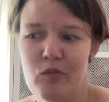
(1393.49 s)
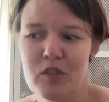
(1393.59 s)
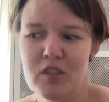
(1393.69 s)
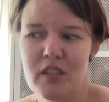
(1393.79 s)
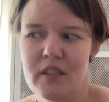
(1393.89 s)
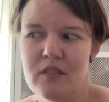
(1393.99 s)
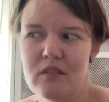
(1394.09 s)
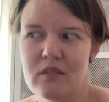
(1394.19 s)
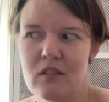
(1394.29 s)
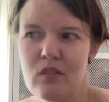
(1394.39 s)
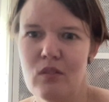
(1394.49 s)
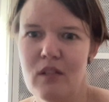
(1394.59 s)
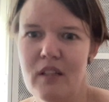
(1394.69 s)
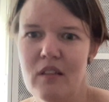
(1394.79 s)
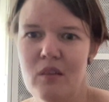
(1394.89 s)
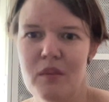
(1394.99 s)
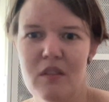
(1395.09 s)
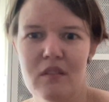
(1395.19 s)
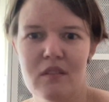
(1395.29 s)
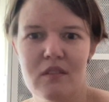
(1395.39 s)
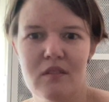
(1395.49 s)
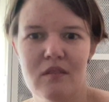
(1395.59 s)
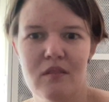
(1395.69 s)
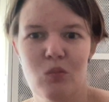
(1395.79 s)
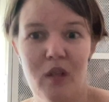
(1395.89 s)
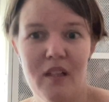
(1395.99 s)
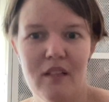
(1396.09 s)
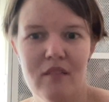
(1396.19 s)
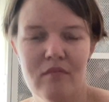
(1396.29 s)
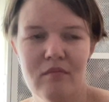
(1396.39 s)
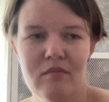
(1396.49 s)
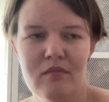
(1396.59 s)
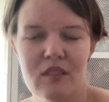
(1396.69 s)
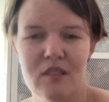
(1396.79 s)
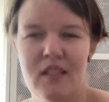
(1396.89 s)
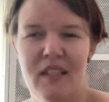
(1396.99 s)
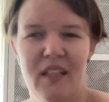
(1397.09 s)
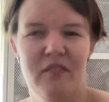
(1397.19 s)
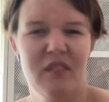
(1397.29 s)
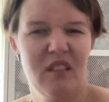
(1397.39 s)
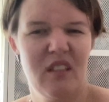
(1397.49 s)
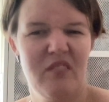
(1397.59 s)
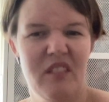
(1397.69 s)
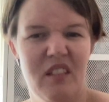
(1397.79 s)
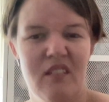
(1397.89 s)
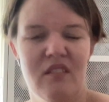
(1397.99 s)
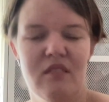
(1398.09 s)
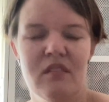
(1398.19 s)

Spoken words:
which I don't know right now, because why? Because I have enough yarn.